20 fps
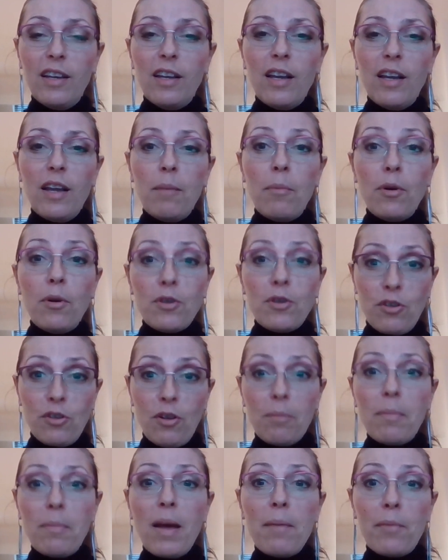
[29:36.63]

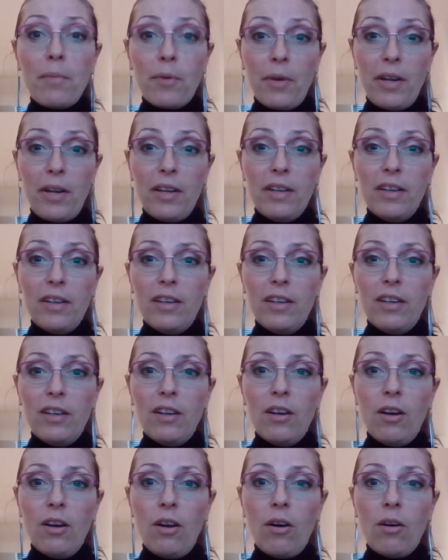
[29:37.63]
emotional memory
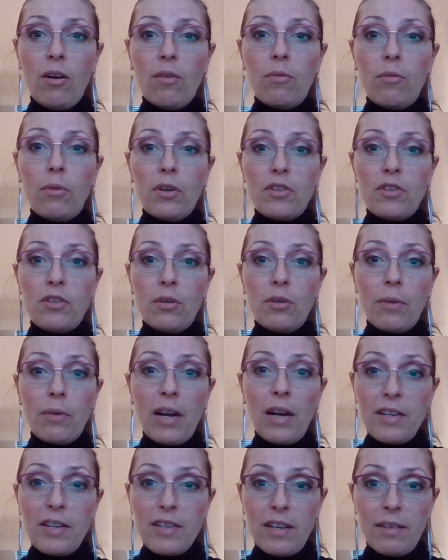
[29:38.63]
of what you're
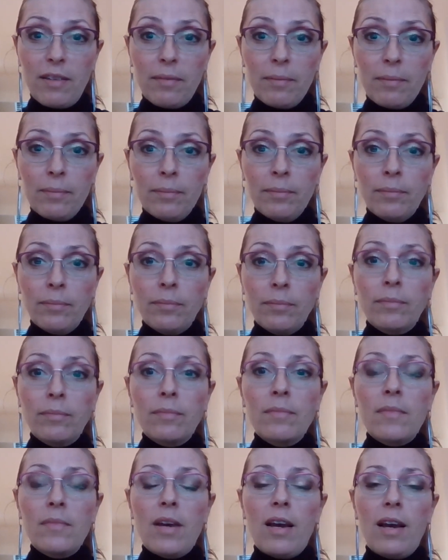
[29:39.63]
writing
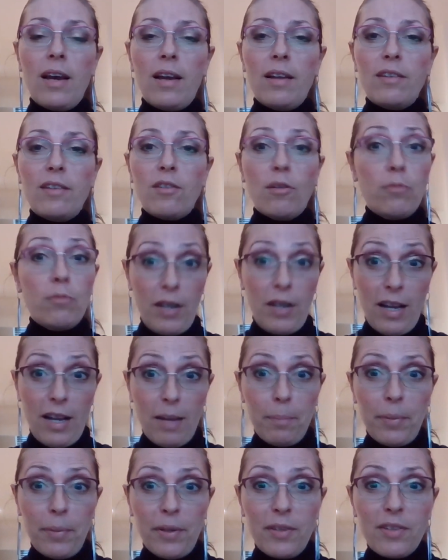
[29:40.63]
and of what
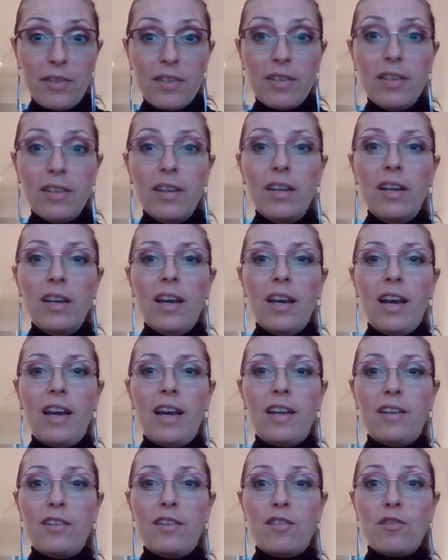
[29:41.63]
happened.
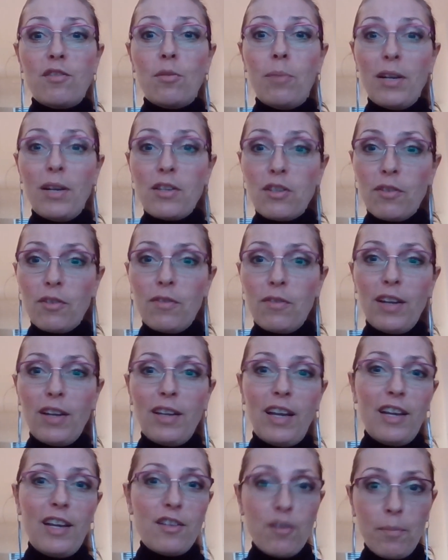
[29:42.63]
And so once you've done
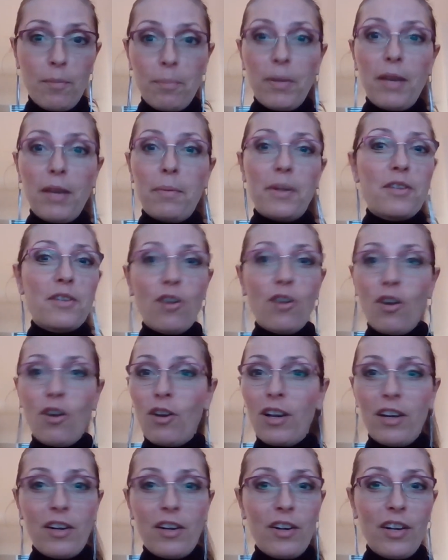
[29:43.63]
that, it's on paper, it's no
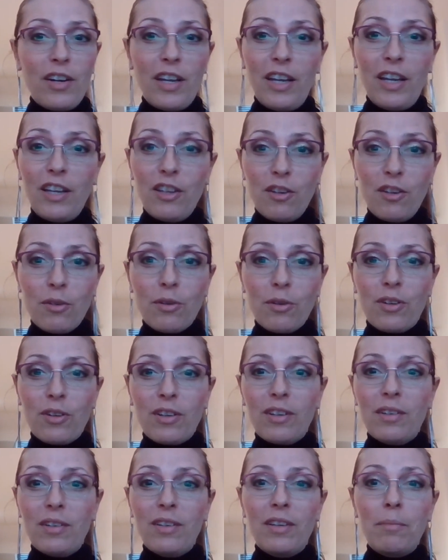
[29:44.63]
longer in
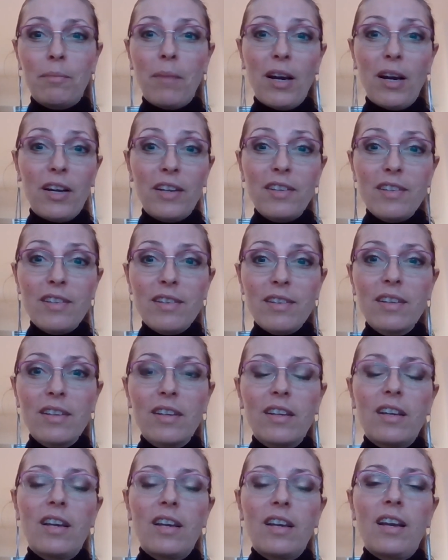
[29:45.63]
your mind.
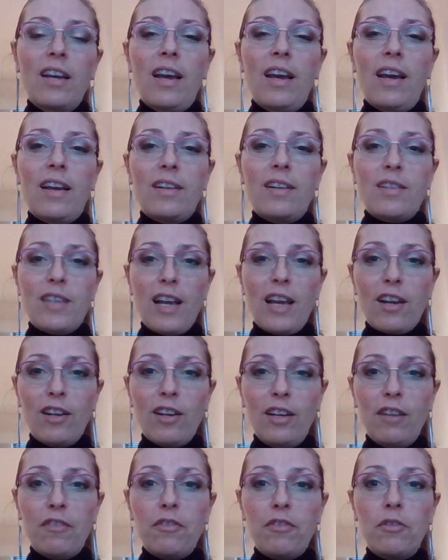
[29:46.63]
And
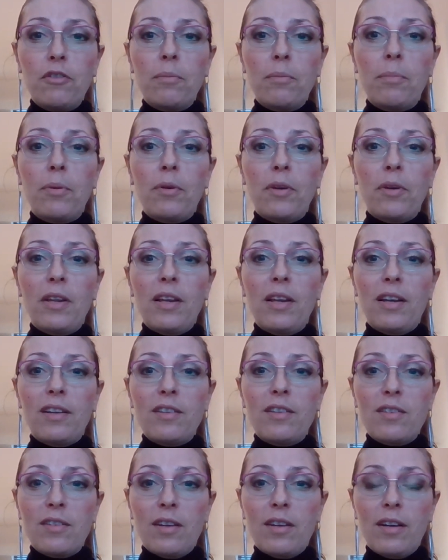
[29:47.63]
secondly, if you employ that
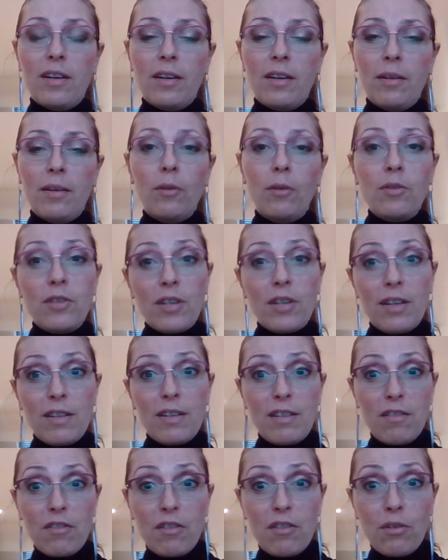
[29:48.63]

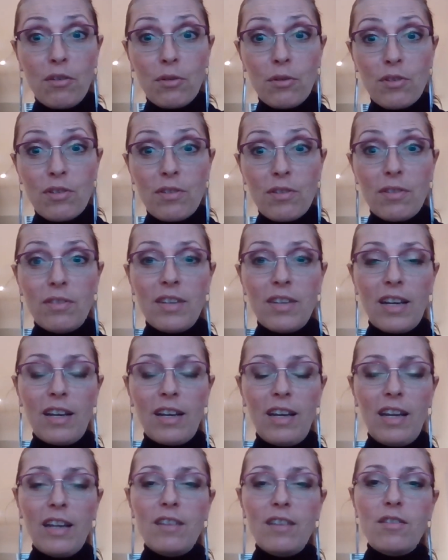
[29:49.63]
alternative thought
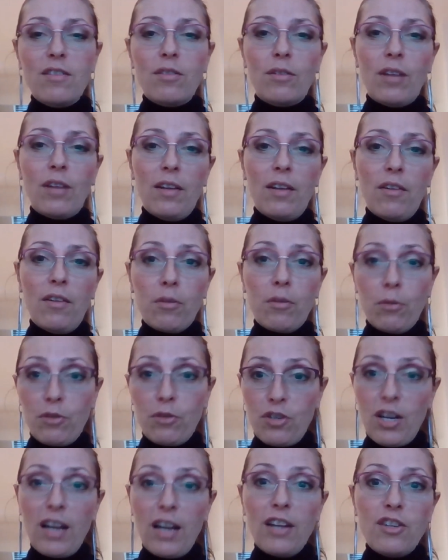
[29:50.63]
technique, so that thought
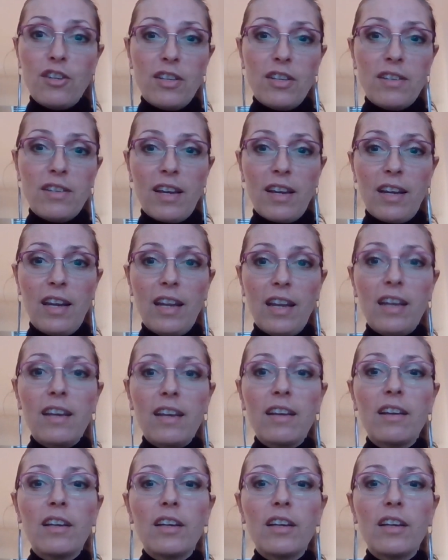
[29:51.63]
challenging technique,